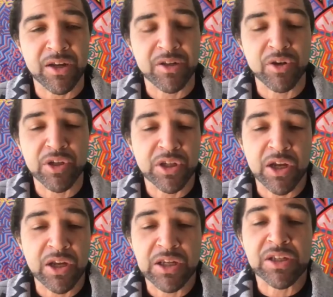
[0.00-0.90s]

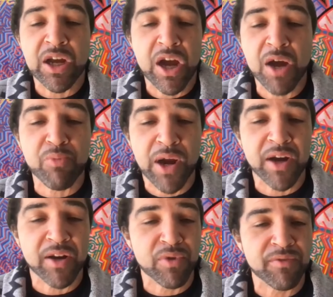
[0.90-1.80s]
a
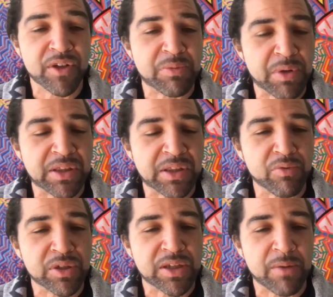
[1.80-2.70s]
comrade of one of us, but
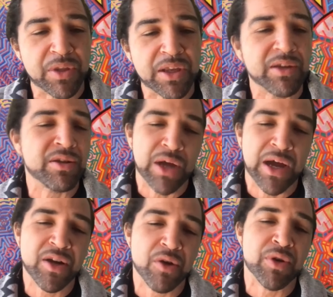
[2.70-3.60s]
there was something,
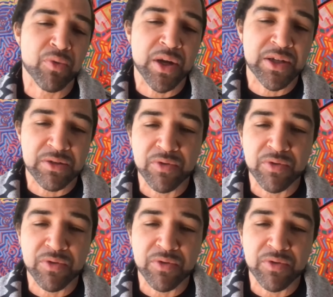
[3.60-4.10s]
I know what it was.